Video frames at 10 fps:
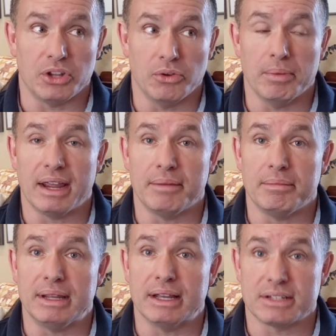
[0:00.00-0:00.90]
you may
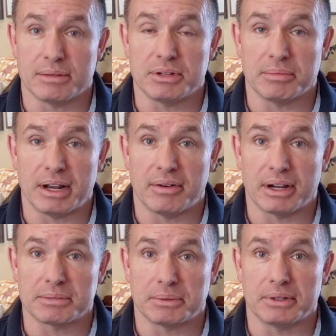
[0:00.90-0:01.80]
be a subject matter
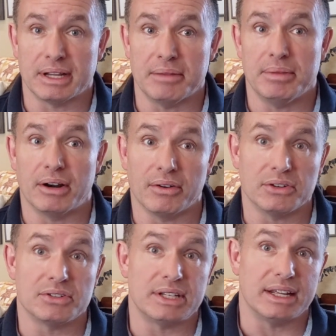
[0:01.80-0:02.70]
expert and better
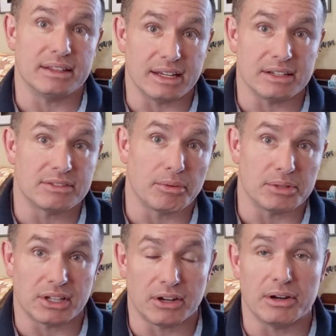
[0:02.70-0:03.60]
understand things
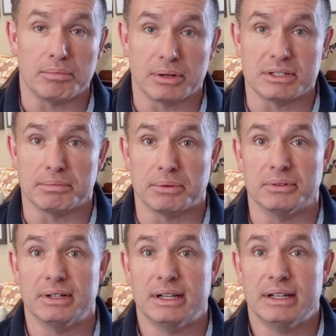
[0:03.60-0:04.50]
from a security
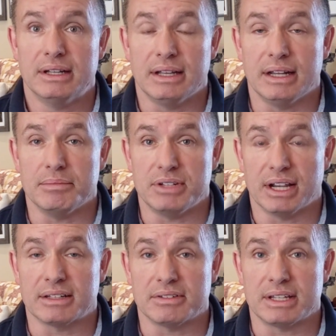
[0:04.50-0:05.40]
principle and
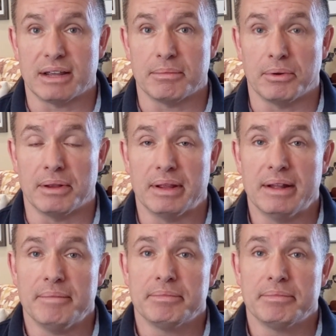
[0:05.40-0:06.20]
objective standpoint,